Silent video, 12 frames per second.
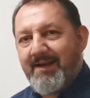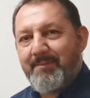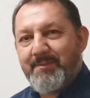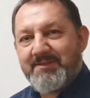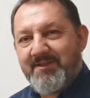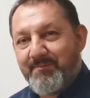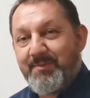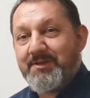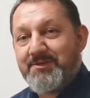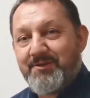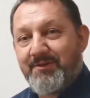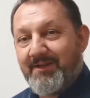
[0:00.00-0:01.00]
must have
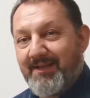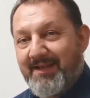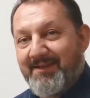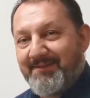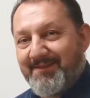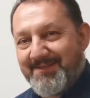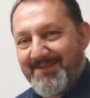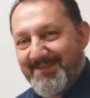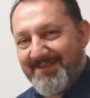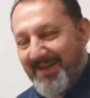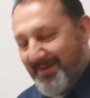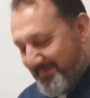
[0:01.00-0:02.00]
preached on it like a
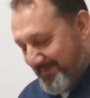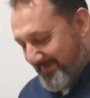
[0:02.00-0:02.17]
dozen times